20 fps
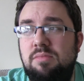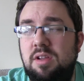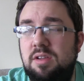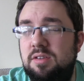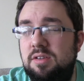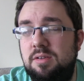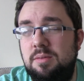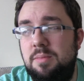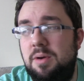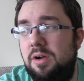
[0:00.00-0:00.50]

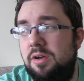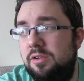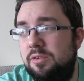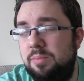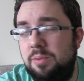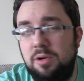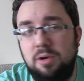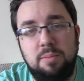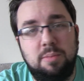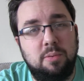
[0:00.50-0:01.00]
this is a minor
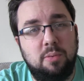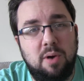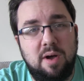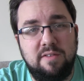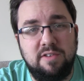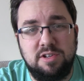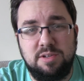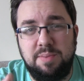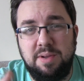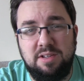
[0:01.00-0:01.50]
spoiler, but
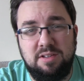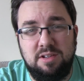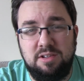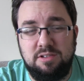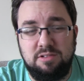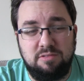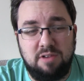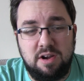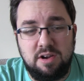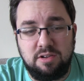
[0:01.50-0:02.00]
whatever, she basically
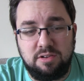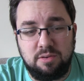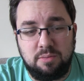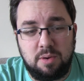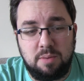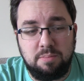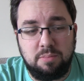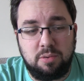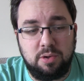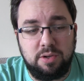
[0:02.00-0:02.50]
surrenders at
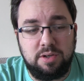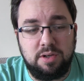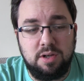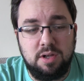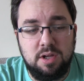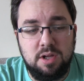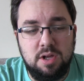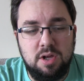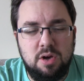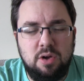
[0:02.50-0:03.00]
one point.
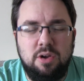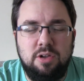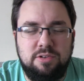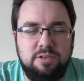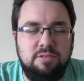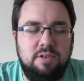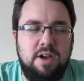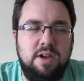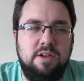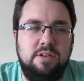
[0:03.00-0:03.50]
Well, not
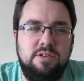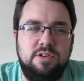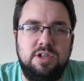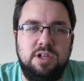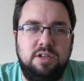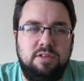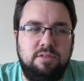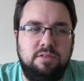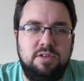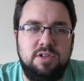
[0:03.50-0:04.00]
surrenders,
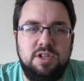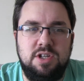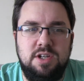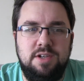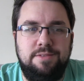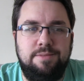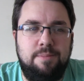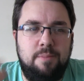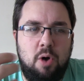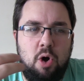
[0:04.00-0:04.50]
she's
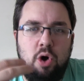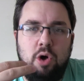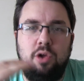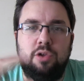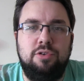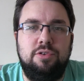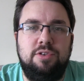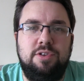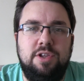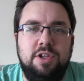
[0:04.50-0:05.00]

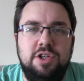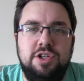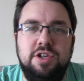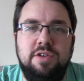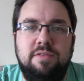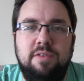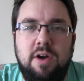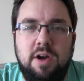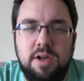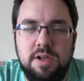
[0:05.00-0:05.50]

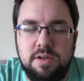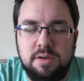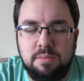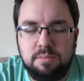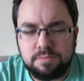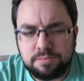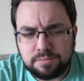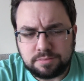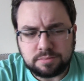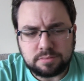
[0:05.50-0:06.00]
hostagified.
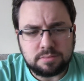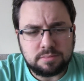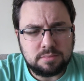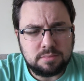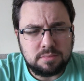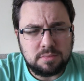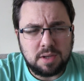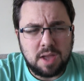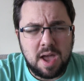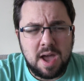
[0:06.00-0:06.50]

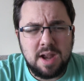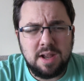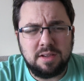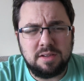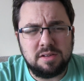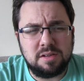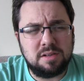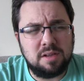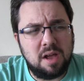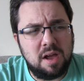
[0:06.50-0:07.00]
And
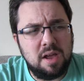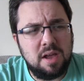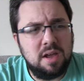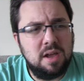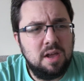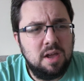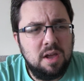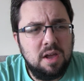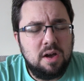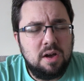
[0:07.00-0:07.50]
it's just like,
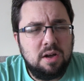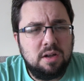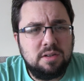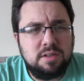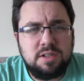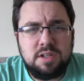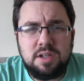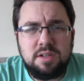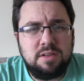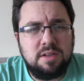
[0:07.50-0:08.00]

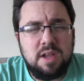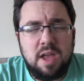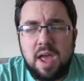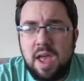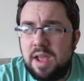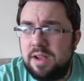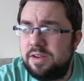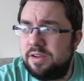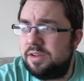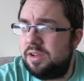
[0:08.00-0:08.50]

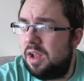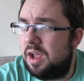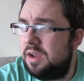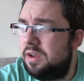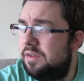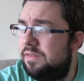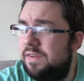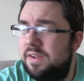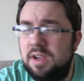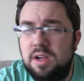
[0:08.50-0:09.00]
like
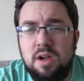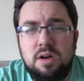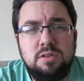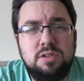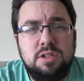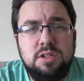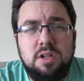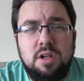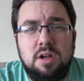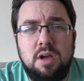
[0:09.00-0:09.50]
you're thinking, oh,
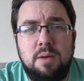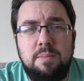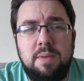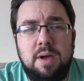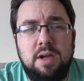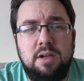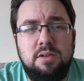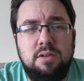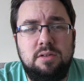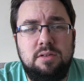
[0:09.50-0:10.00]
she's going to come
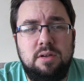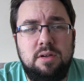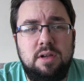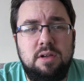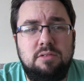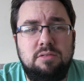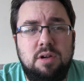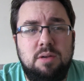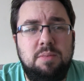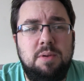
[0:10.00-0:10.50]
back and do something
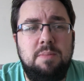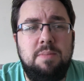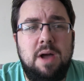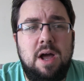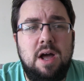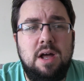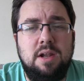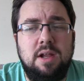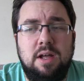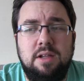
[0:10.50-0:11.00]
incredibly
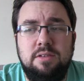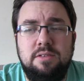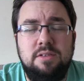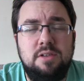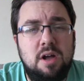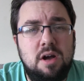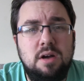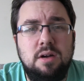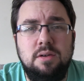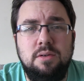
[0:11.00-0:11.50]
badass.
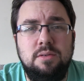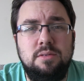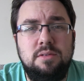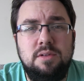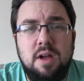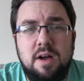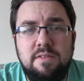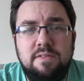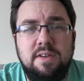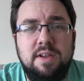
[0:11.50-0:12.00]
No,
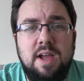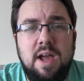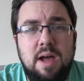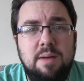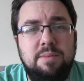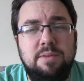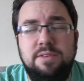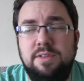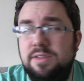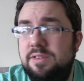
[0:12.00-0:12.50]
nothing
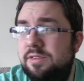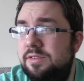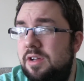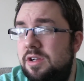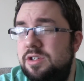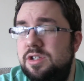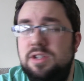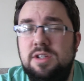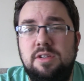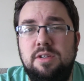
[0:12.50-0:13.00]
happens. It's
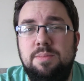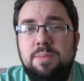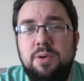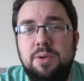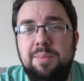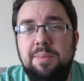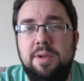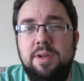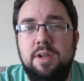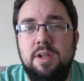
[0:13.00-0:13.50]
such a
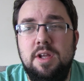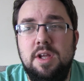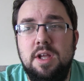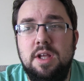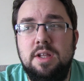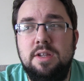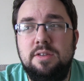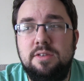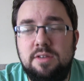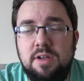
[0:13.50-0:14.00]
disappointment.
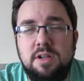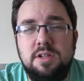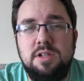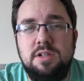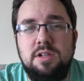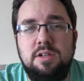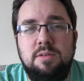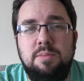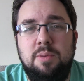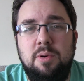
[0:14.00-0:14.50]
Such a
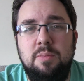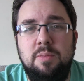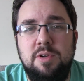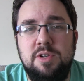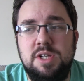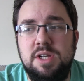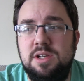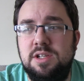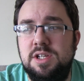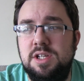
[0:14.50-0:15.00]

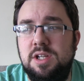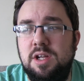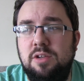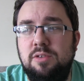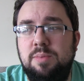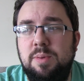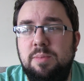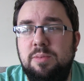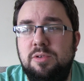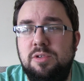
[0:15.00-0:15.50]
disappointment. She
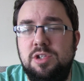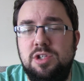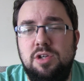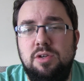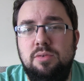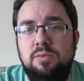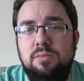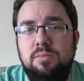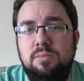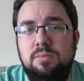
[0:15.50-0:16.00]
tells people to
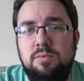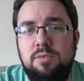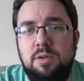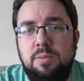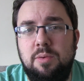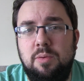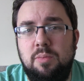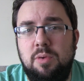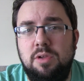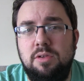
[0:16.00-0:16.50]
shoot
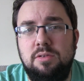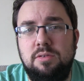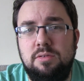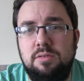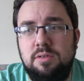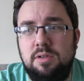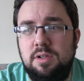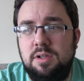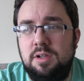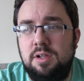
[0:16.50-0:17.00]
someone once,
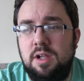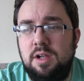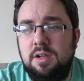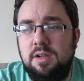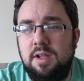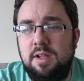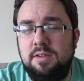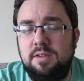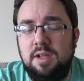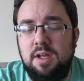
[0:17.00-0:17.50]
and then
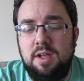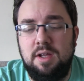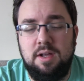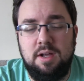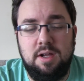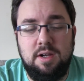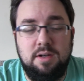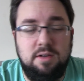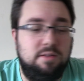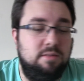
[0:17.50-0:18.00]
that's it.
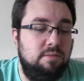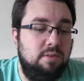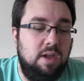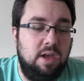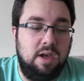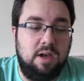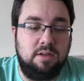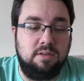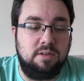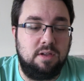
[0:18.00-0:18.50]
And
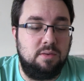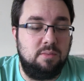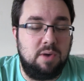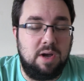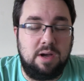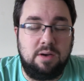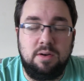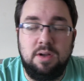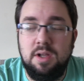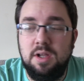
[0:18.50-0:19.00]
yeah, I was like,
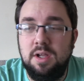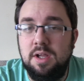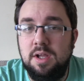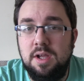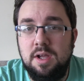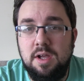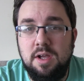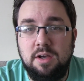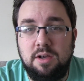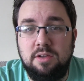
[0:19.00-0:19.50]
wow.
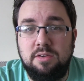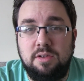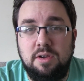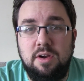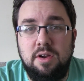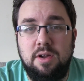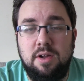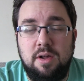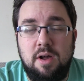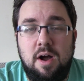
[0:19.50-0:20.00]

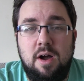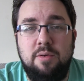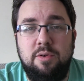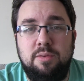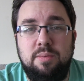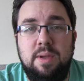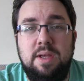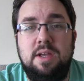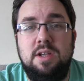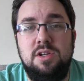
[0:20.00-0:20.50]
Considering I
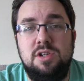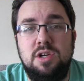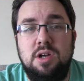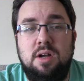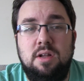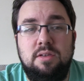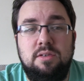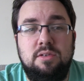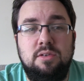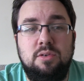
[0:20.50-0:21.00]
was making
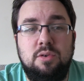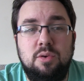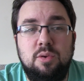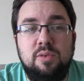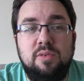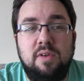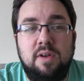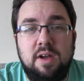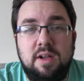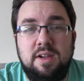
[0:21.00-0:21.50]
chants and
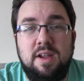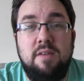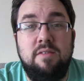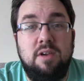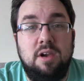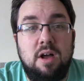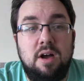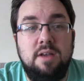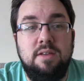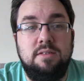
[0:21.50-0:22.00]
calls for her to have a
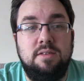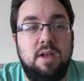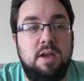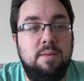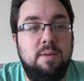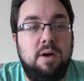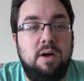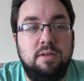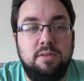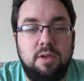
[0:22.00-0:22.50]

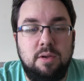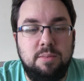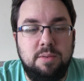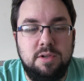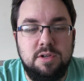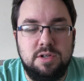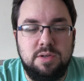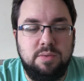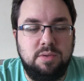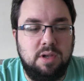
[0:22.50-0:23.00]
lightsaber, I was hoping
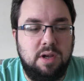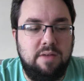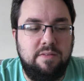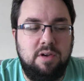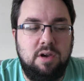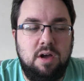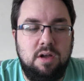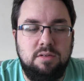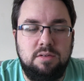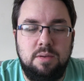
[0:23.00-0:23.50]
that she was going to
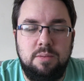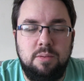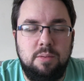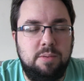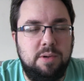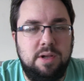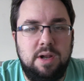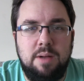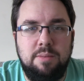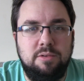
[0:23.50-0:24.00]
have a lightsaber, would
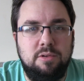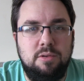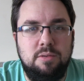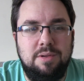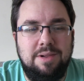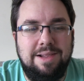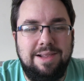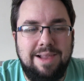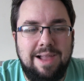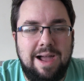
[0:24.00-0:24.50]
be an
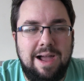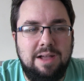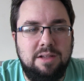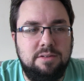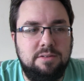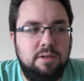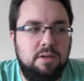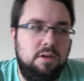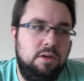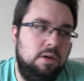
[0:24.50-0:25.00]
absolute
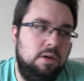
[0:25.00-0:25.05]
lass.